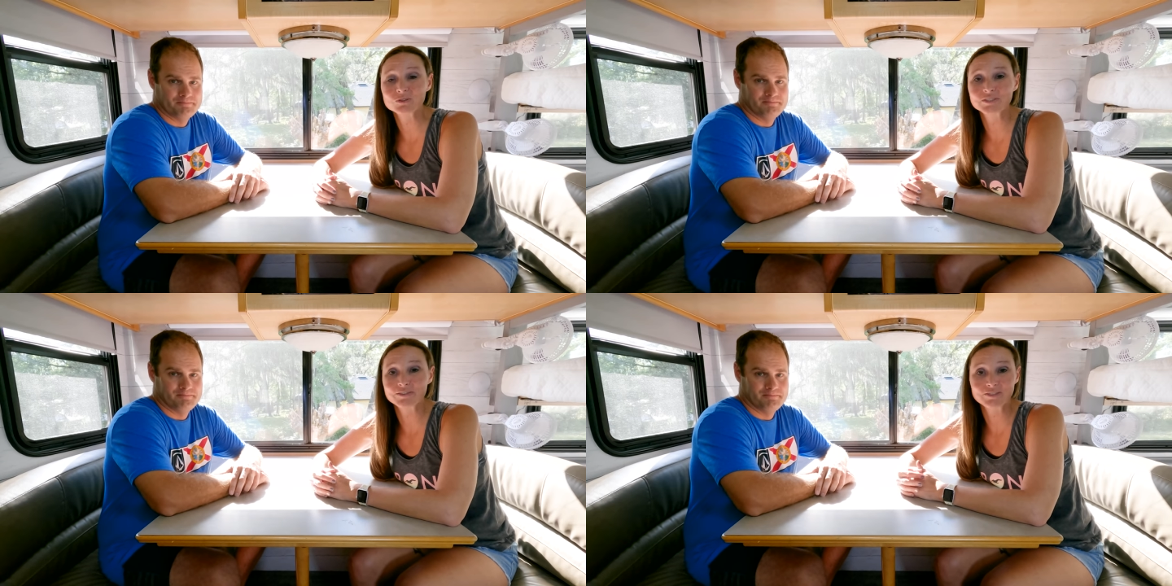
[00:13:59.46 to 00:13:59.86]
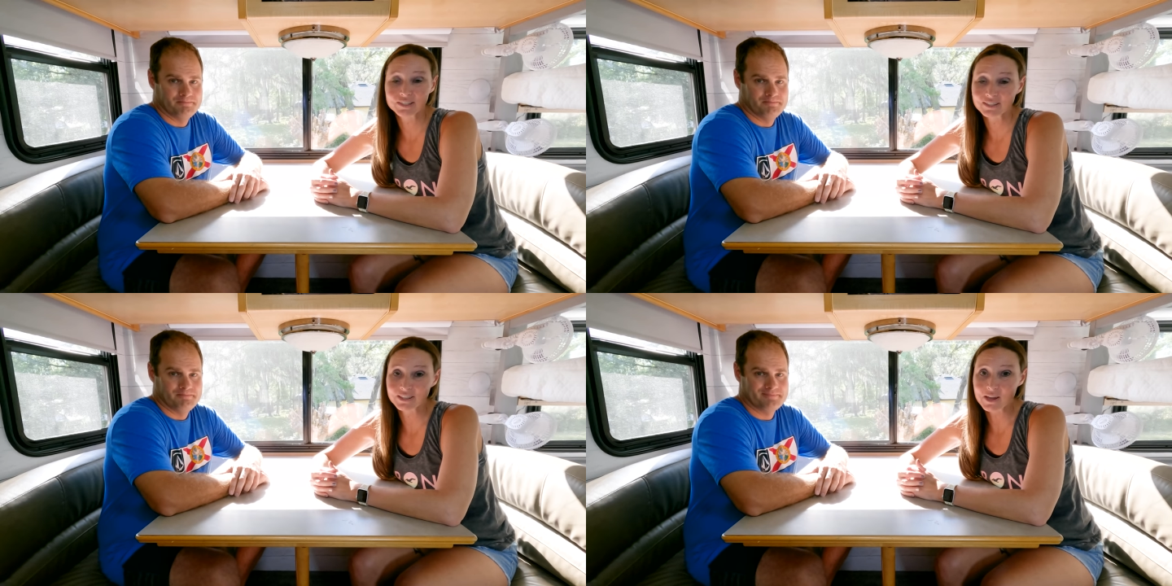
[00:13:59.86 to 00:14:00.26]
Speaker 1: we'll
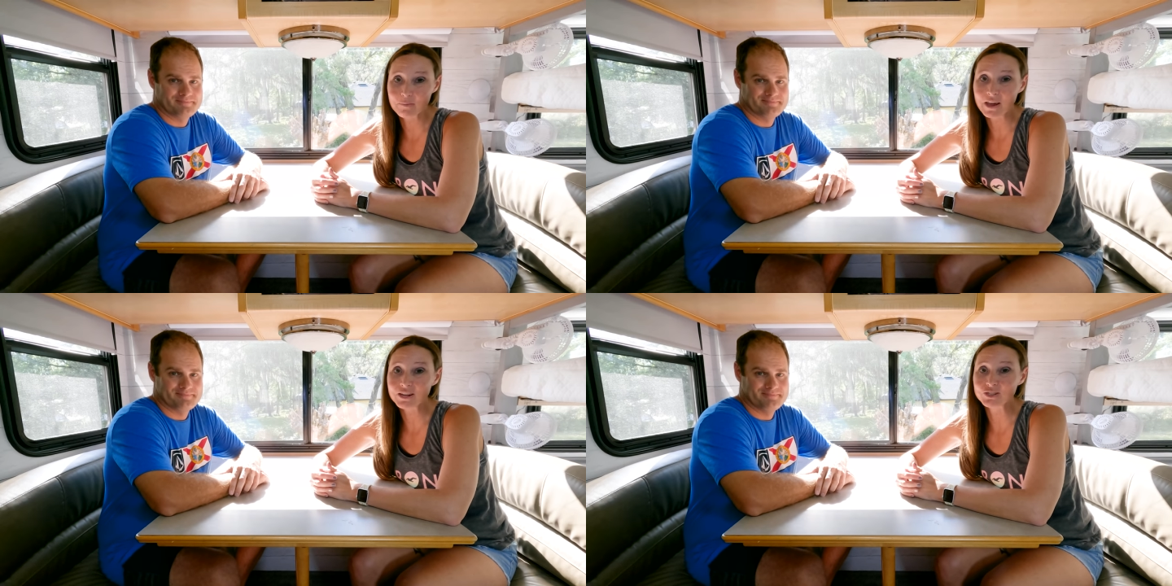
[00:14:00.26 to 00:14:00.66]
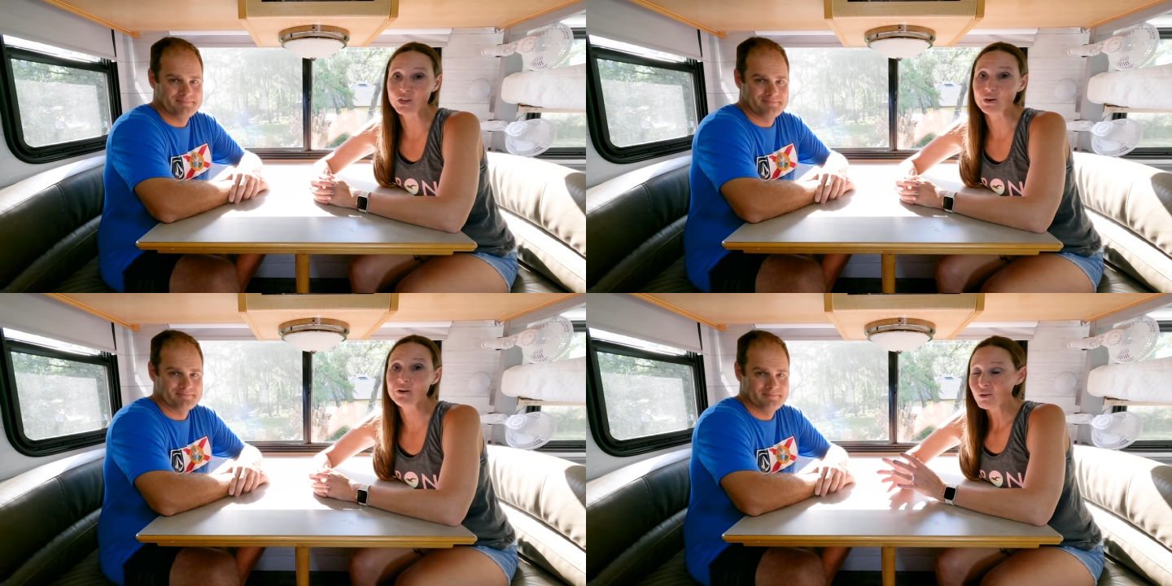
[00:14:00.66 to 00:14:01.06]
definitely get back
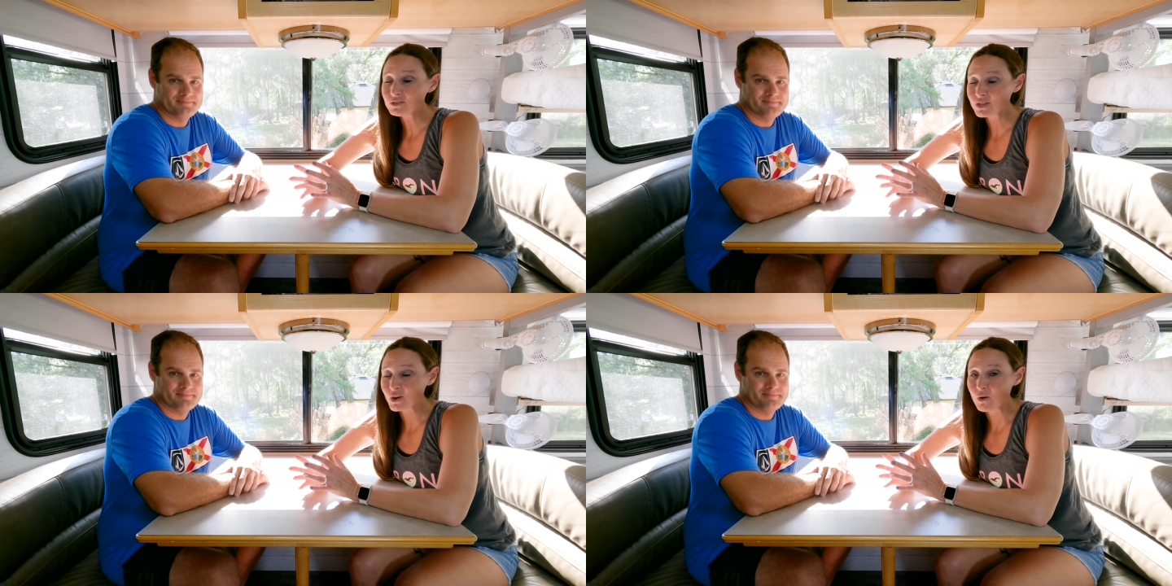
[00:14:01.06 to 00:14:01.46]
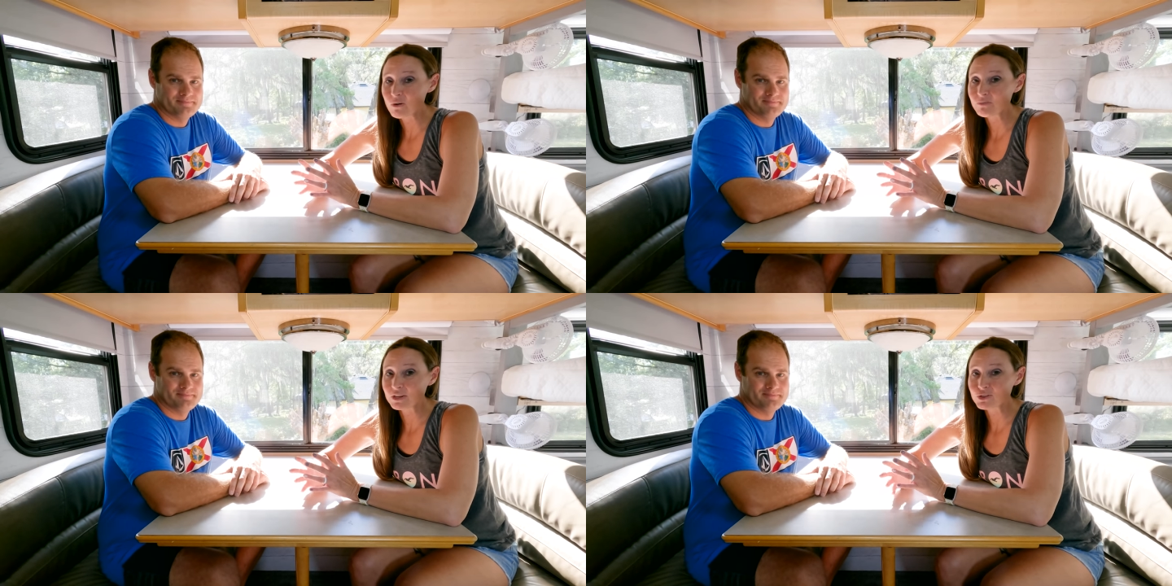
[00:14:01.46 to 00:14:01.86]
to you.
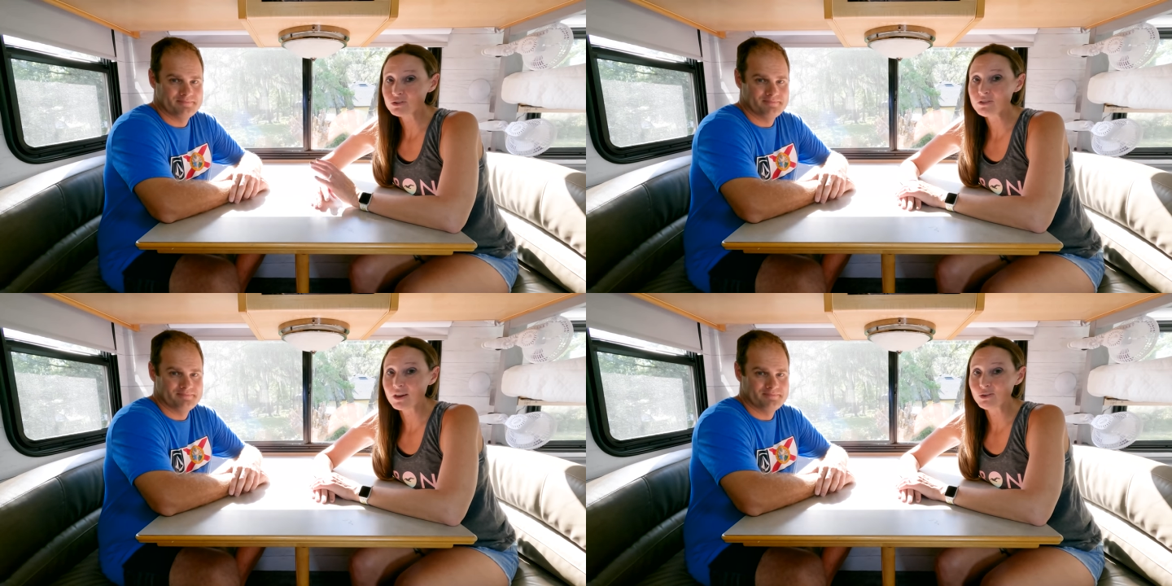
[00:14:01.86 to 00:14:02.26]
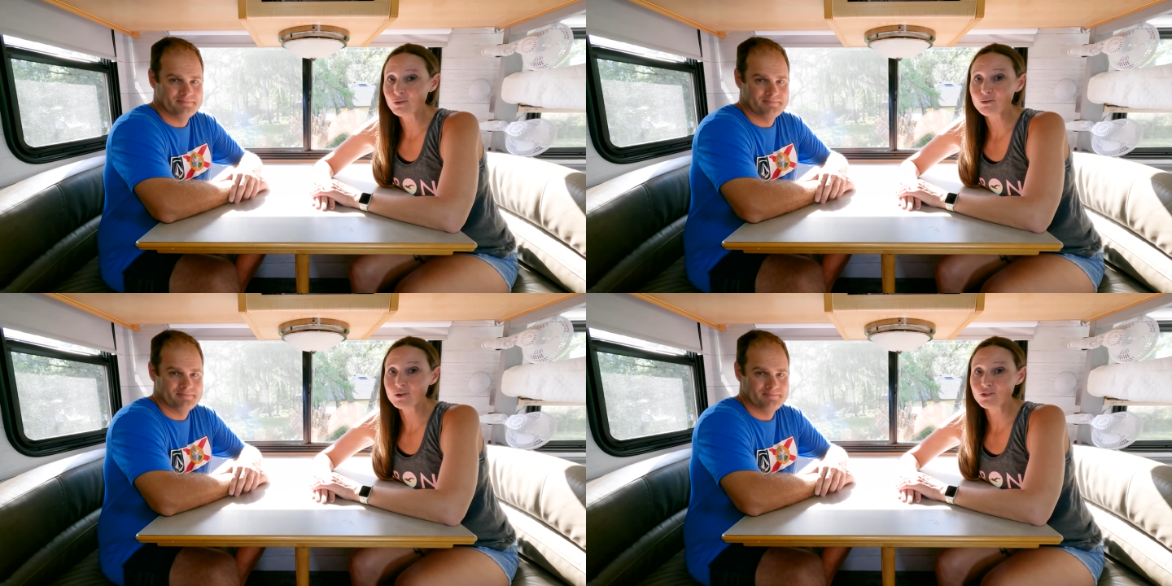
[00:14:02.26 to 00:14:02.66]
Also, make sure that
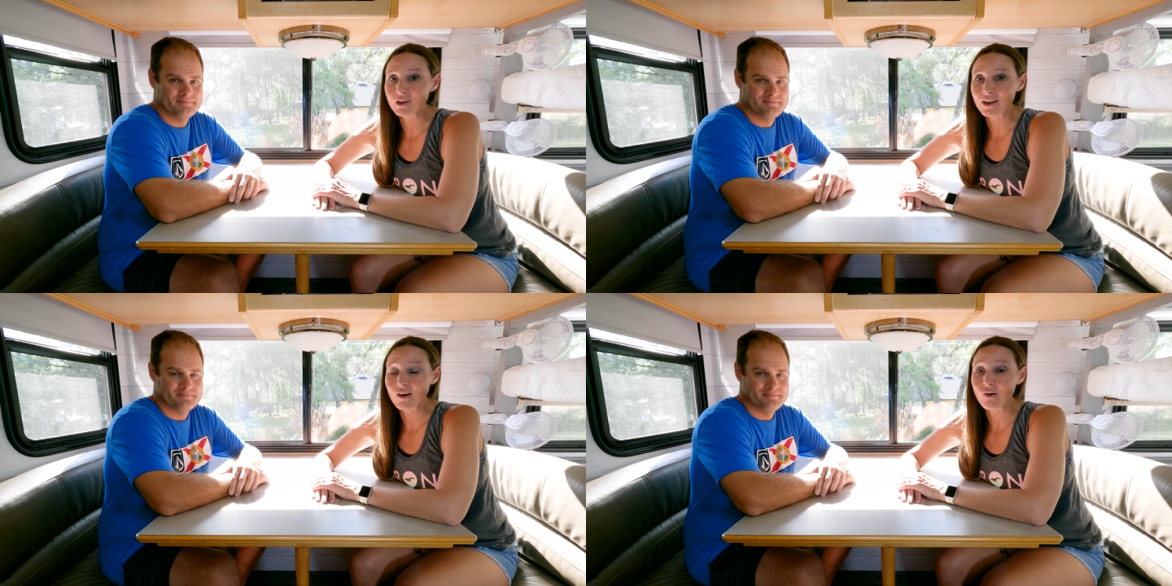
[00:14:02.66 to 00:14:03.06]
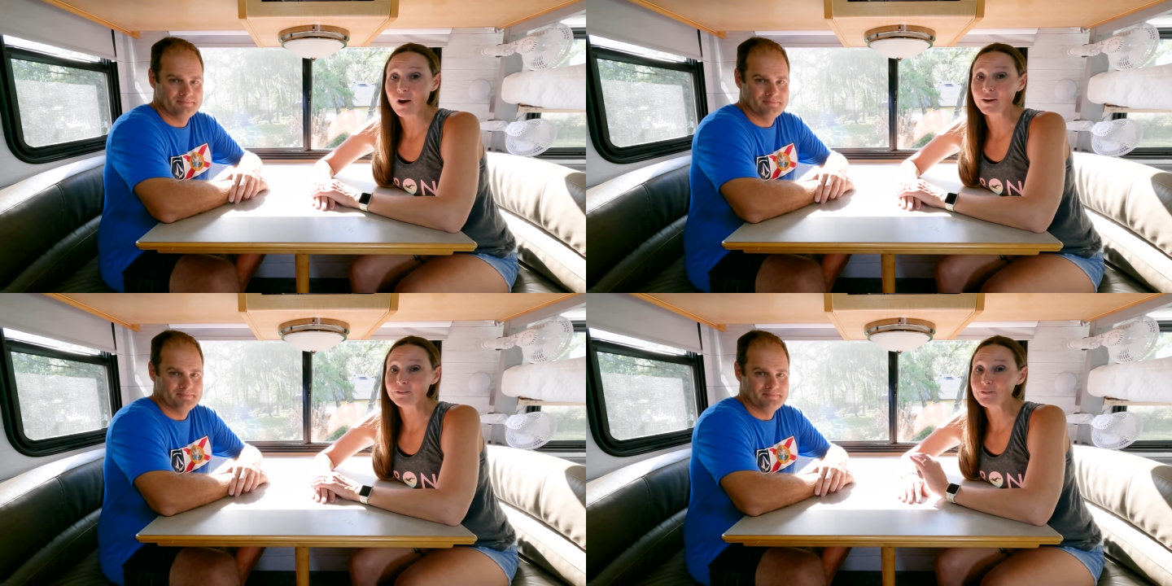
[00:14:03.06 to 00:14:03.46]
you check out
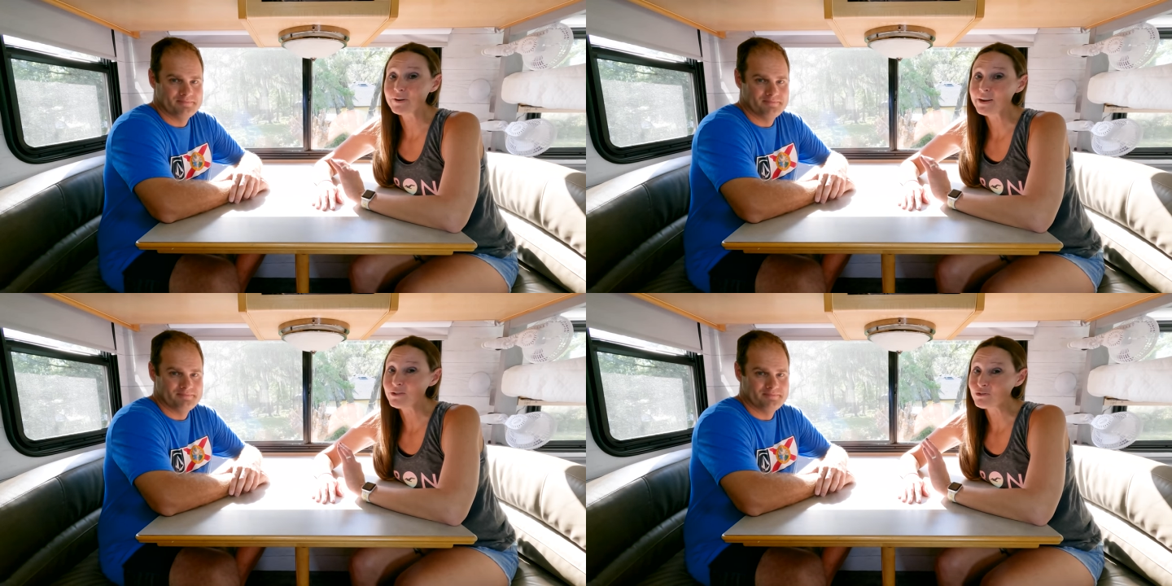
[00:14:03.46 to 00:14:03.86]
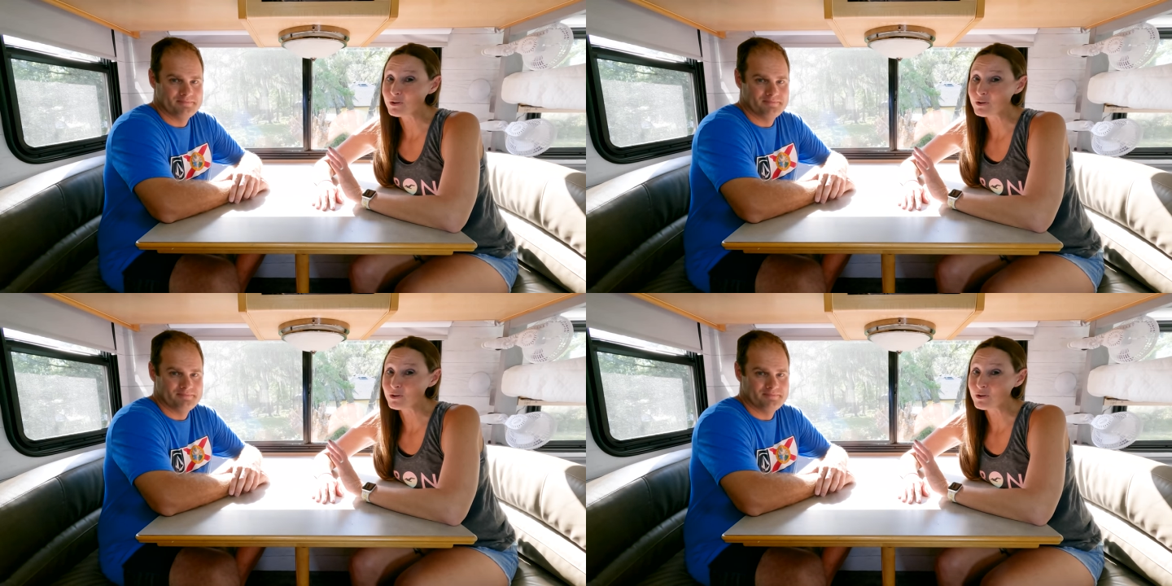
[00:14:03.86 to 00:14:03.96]
our free